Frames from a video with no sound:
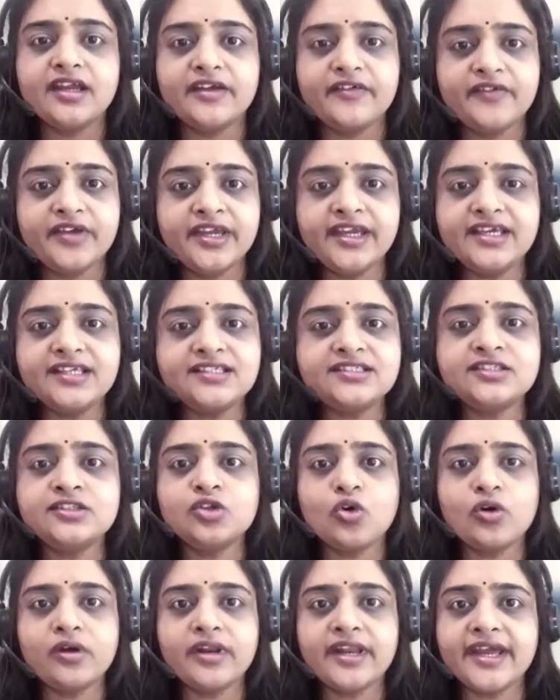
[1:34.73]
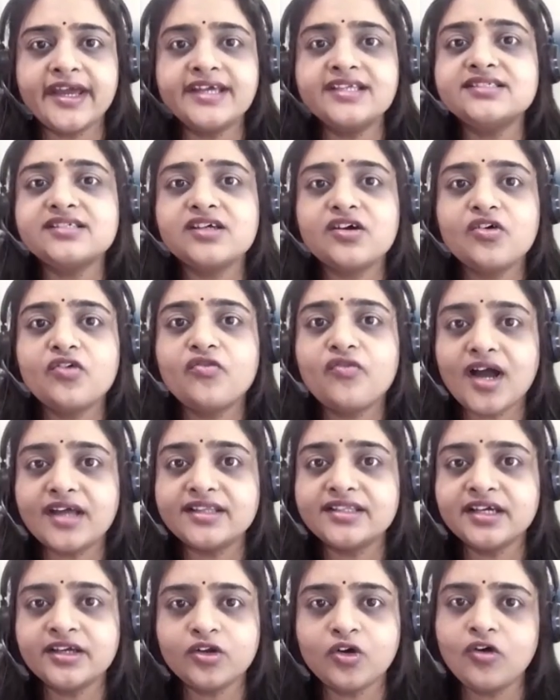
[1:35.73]
He is known as
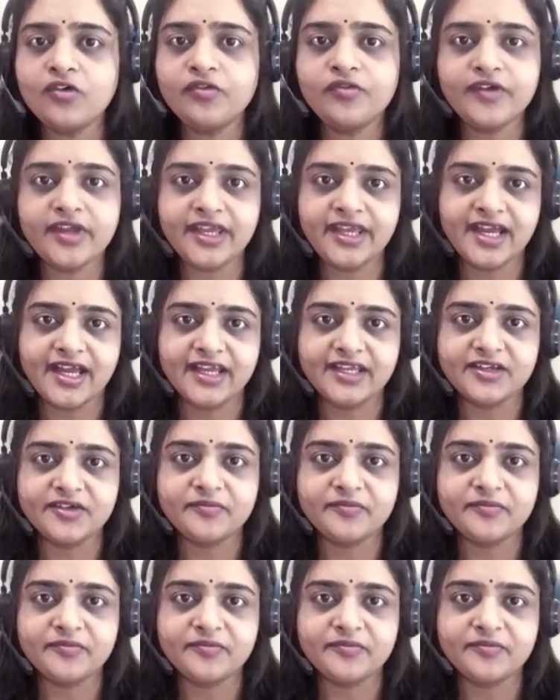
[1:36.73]
father of AI